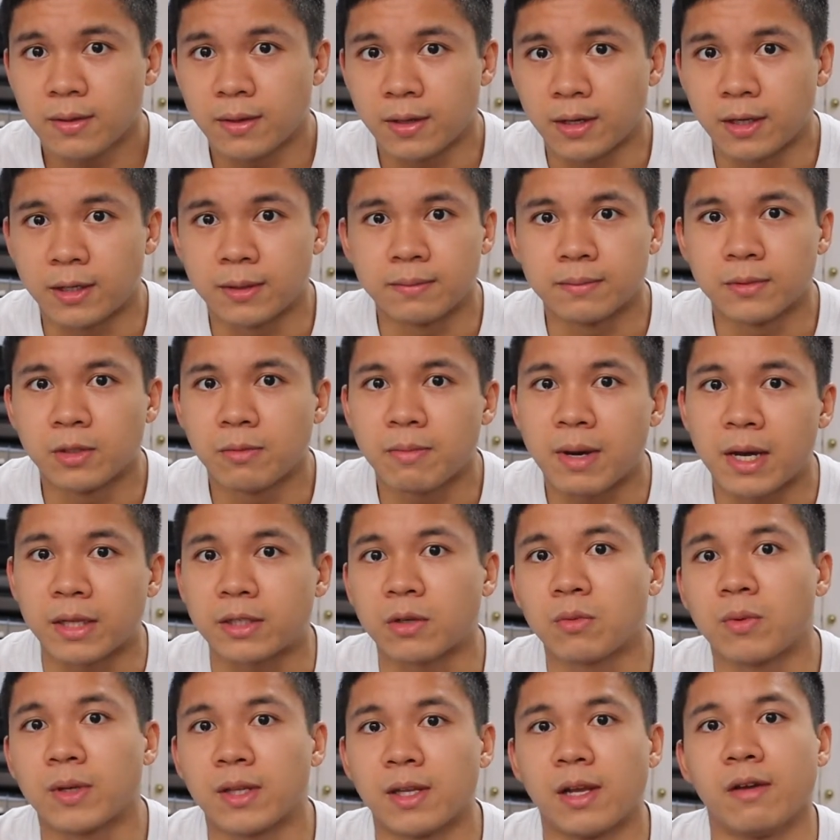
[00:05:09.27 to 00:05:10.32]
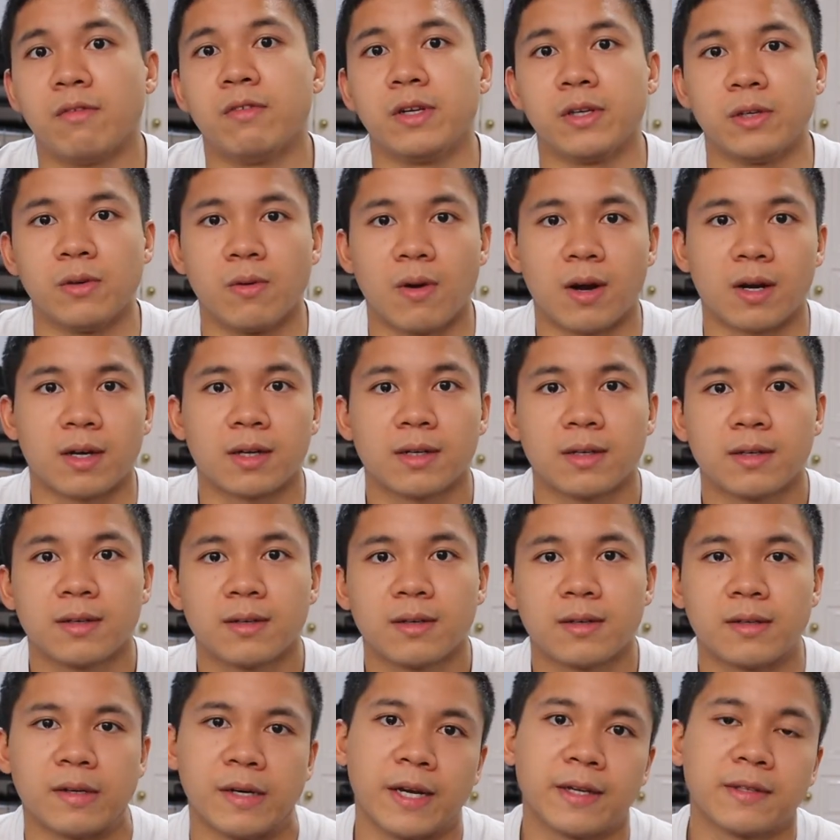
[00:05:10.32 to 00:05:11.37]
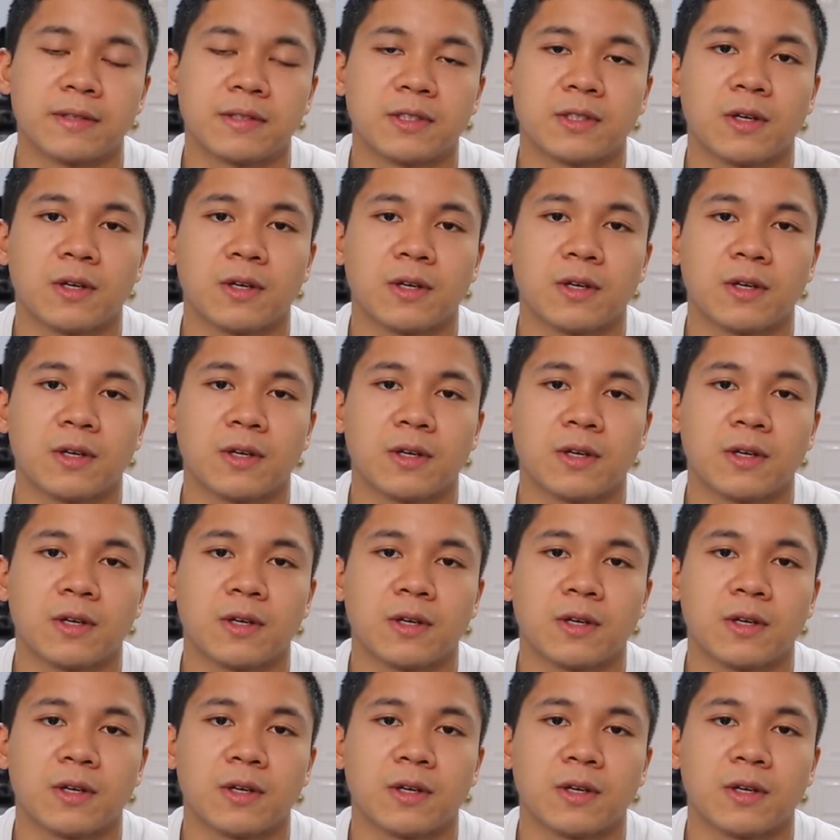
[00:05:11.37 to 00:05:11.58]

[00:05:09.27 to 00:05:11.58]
no matter what level you are, right?